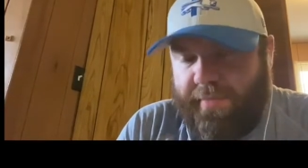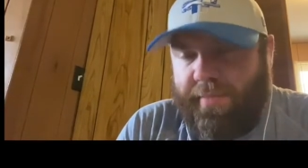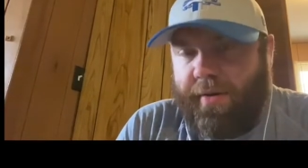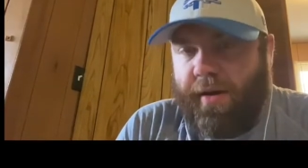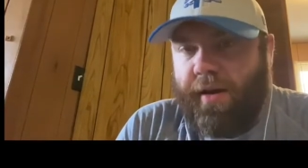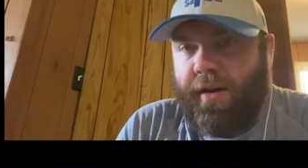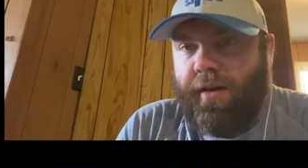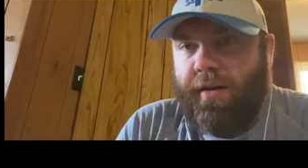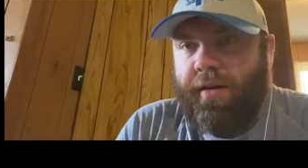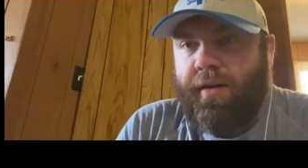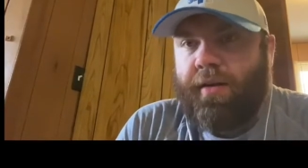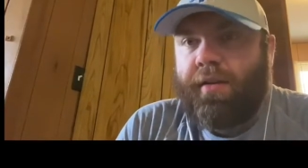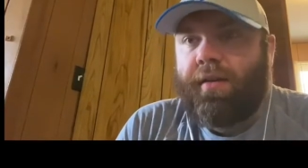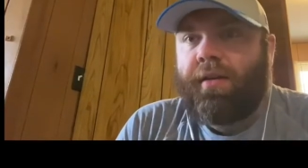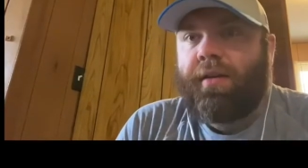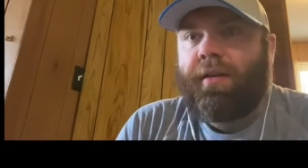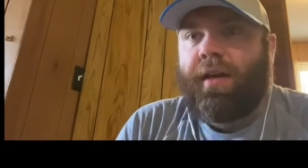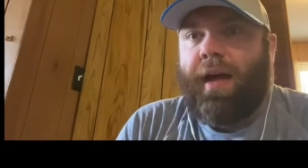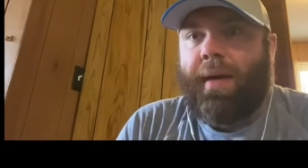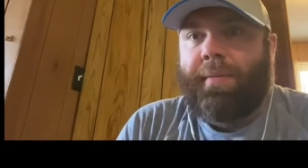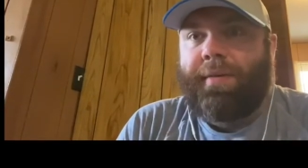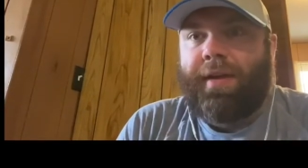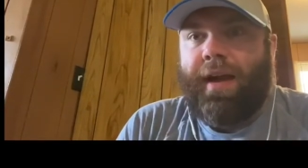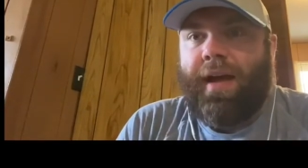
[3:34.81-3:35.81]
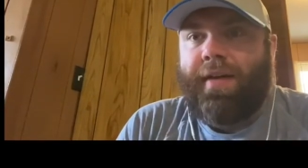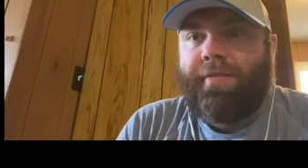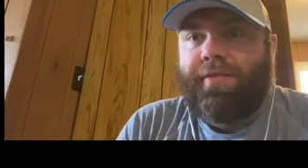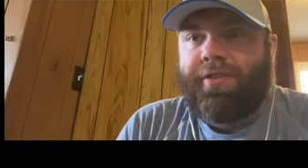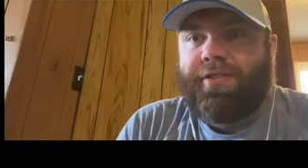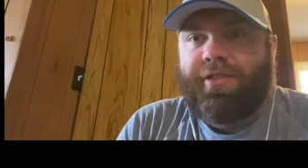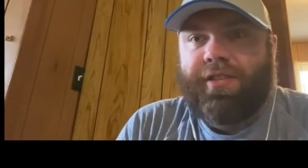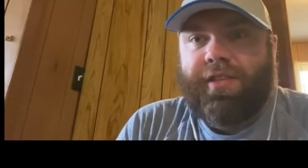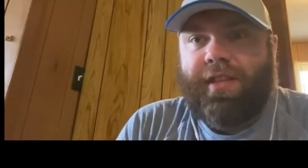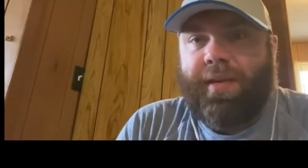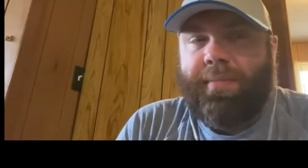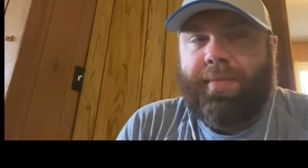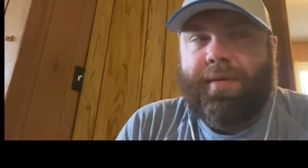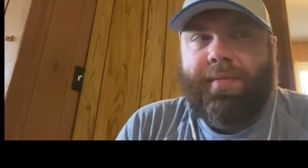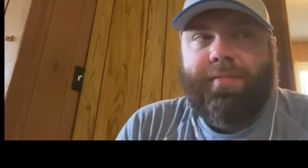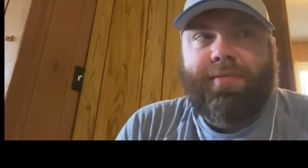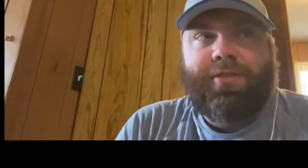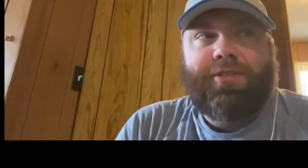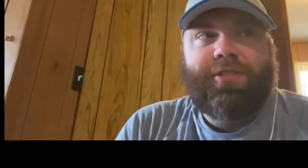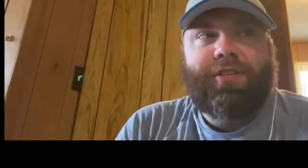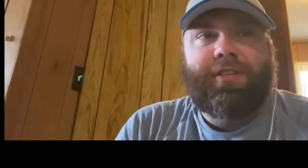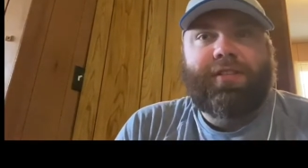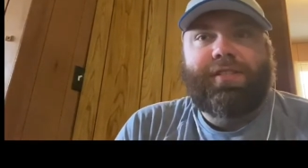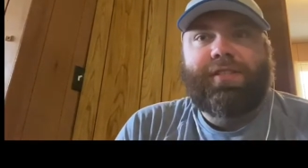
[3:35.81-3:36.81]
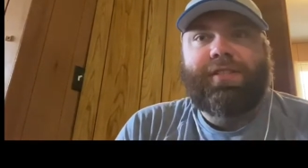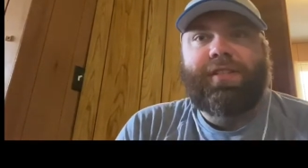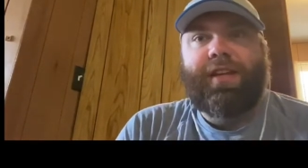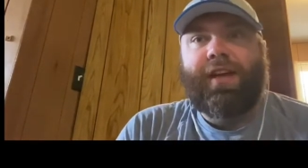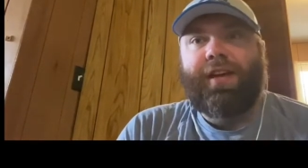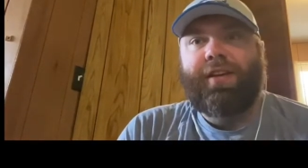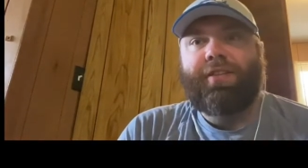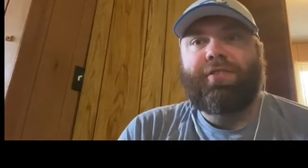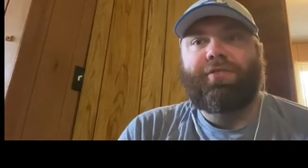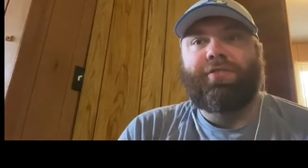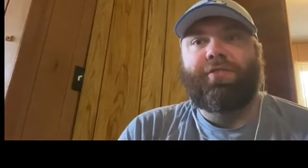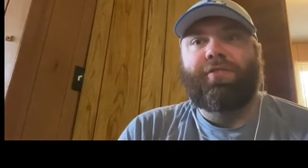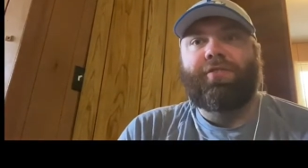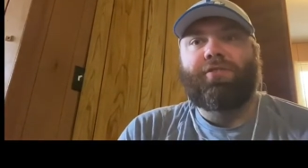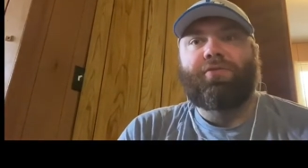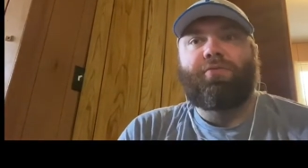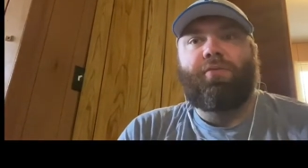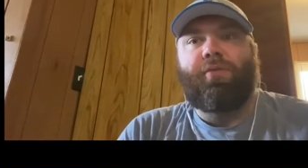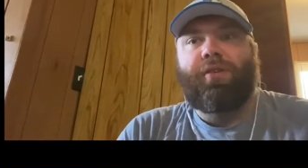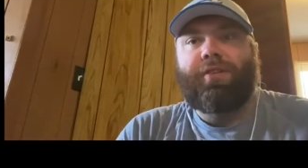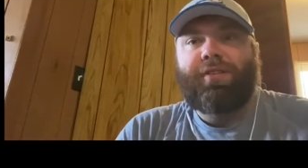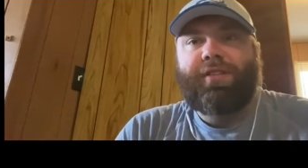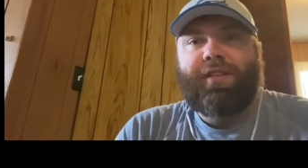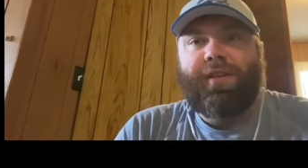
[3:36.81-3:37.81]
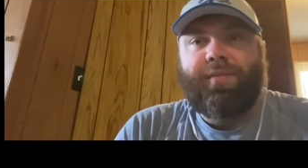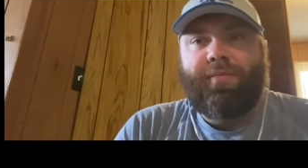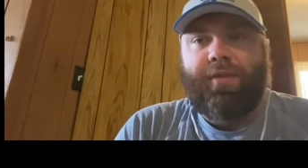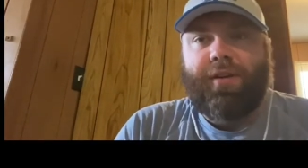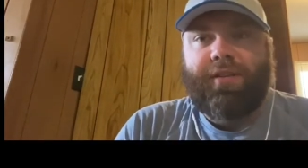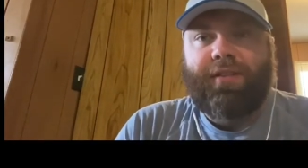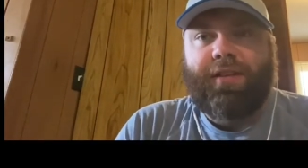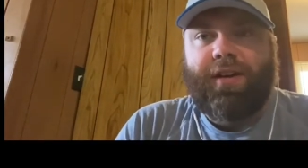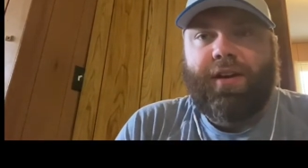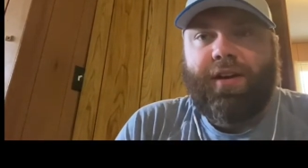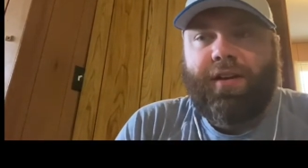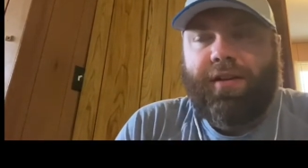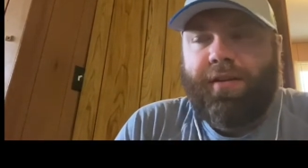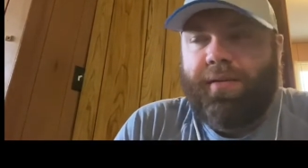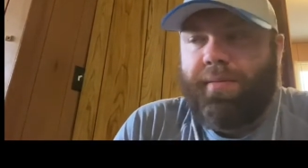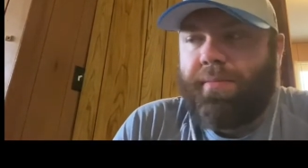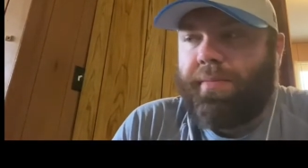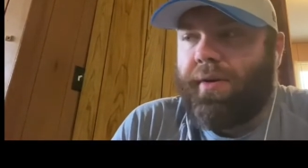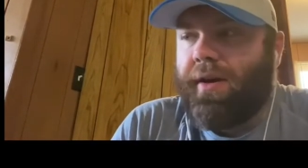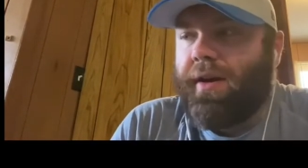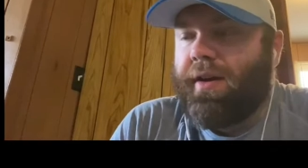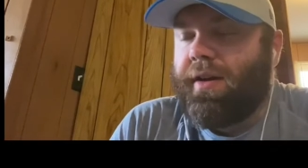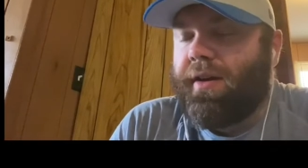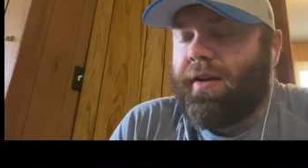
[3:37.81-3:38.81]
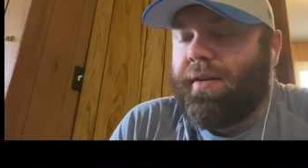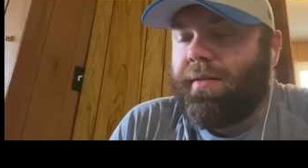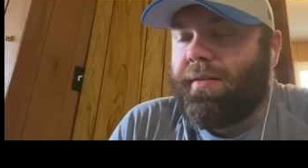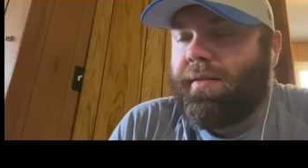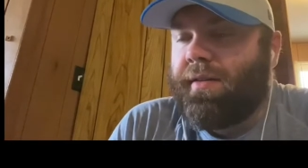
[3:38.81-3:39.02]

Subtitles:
But, I mean, obviously they beat Michigan State, so there's one team right there. But, I